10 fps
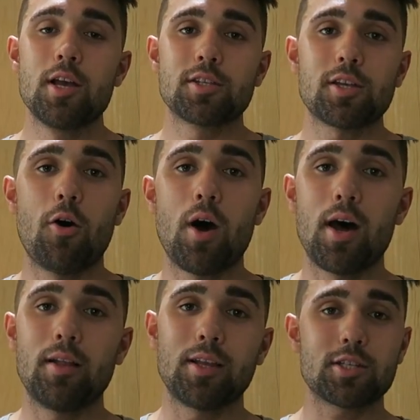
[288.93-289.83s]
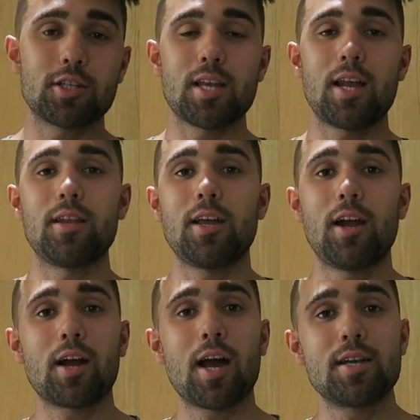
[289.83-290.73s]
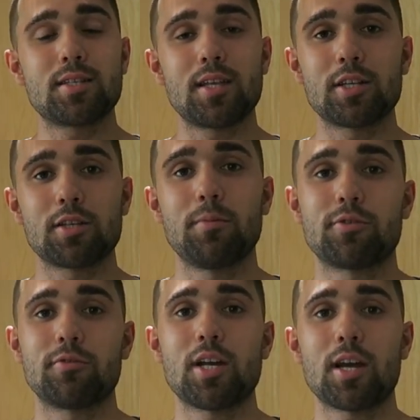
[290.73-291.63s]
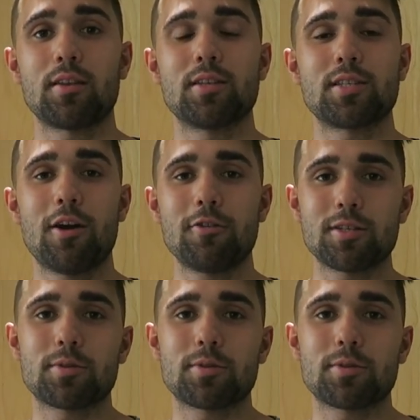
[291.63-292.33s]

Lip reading: So let's just end it there, guys. Thanks so much for checking this out.